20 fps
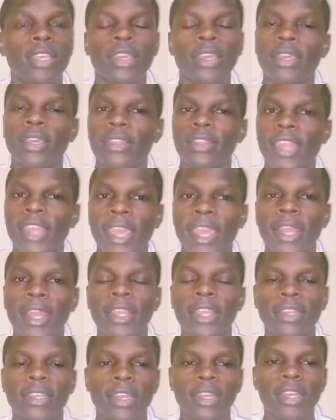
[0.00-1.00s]
the
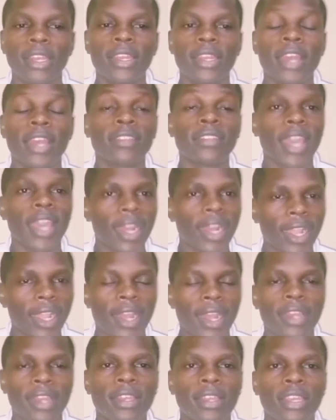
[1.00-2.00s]
elected leaders, are
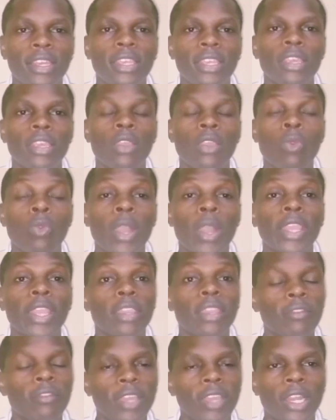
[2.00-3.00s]
currently
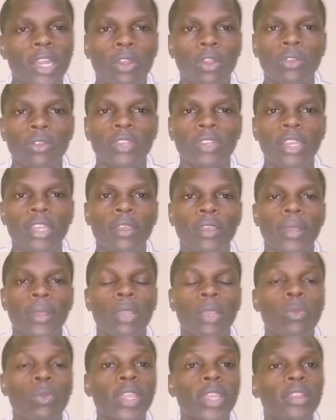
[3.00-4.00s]
working very closely
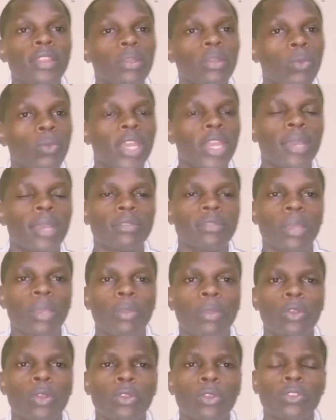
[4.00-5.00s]
with William
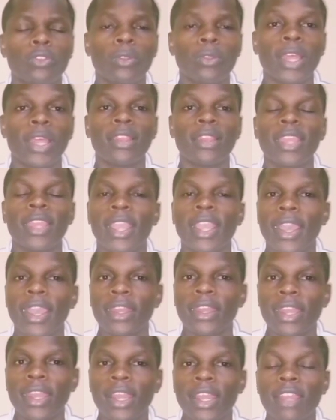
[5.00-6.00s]
Samoei Ruto so that they can
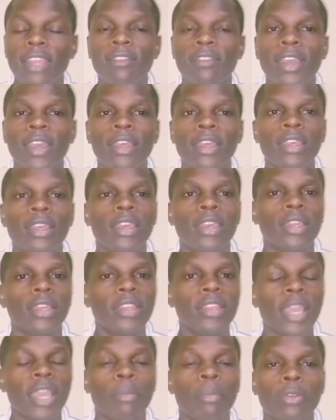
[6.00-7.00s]
deliver
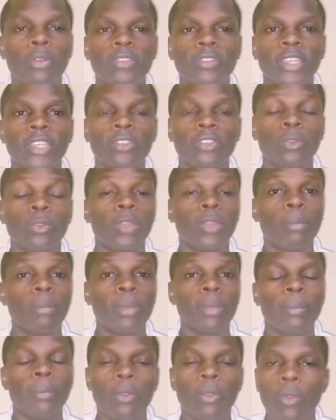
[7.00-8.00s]
their projects to the
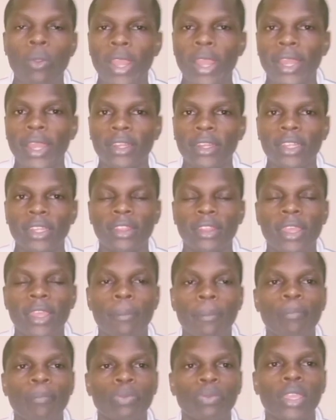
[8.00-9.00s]
people who elected
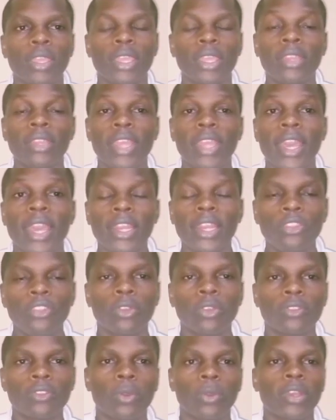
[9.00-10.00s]
them in their
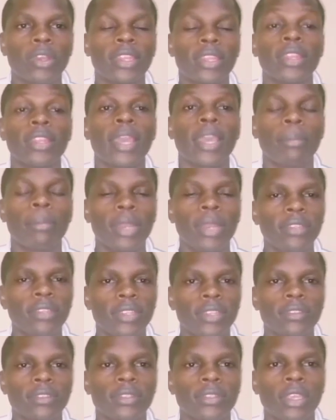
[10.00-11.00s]
regions or in their
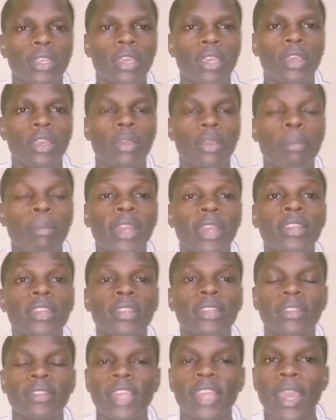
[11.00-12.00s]
places. But
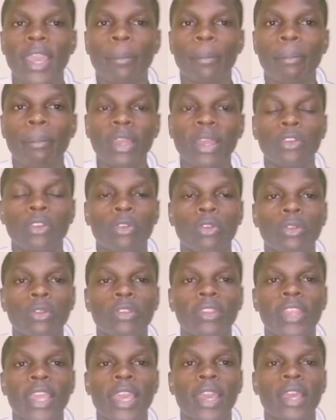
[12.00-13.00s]
their patron,
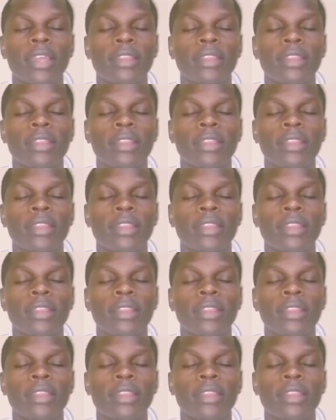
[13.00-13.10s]
their